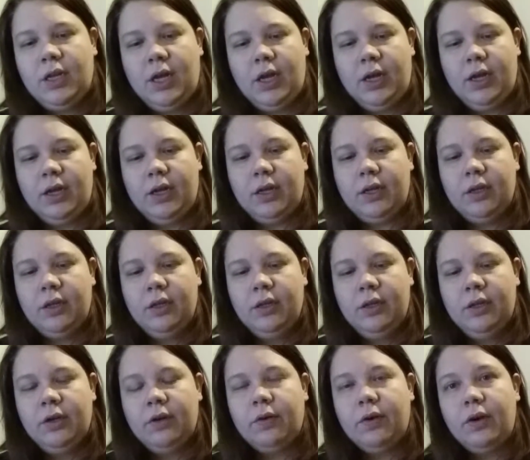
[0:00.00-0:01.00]
uh,
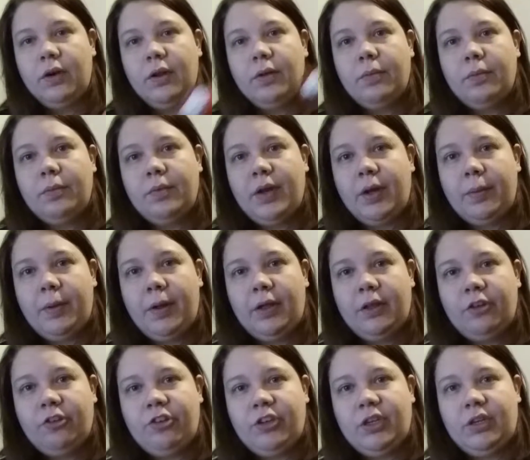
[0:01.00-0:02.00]
nail
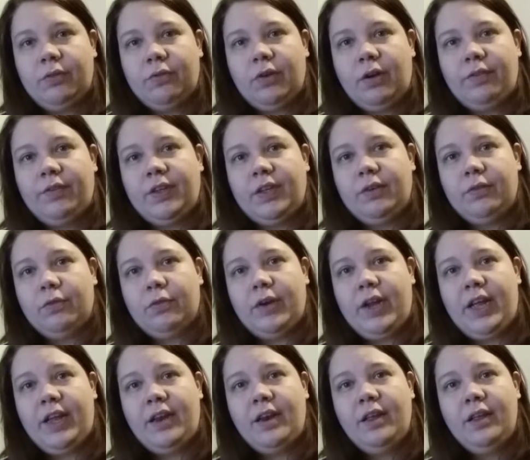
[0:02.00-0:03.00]
polish in Ruffian
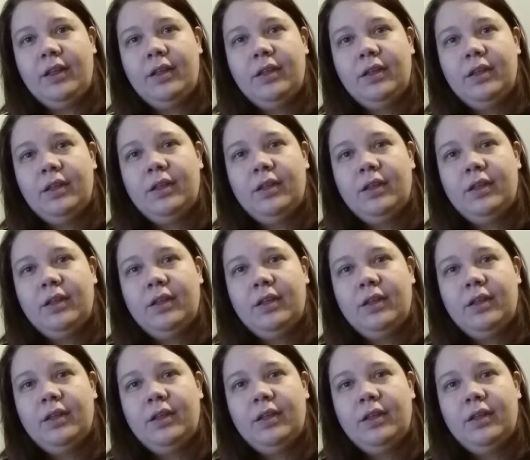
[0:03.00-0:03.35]
Red.